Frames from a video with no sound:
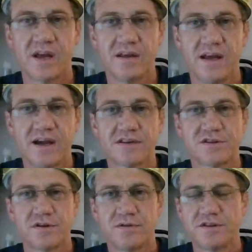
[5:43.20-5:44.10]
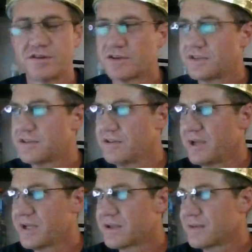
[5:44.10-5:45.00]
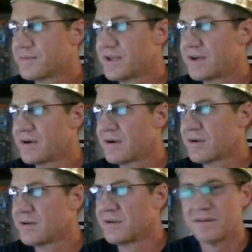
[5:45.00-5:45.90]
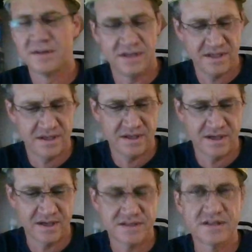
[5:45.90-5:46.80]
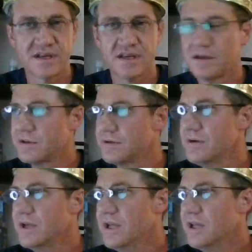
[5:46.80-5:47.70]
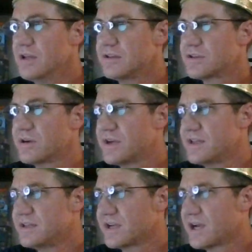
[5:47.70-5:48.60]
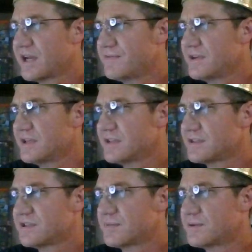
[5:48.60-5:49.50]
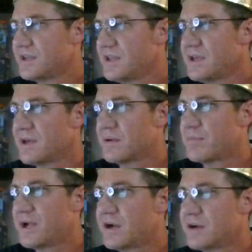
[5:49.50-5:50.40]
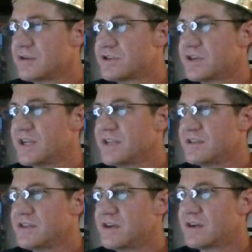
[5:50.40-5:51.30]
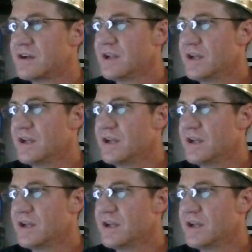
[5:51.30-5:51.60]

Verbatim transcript: Yeah, so interesting makeup there on the uh, Sticky Glue. Let's go ahead and dive into some of the uh, parent strains here.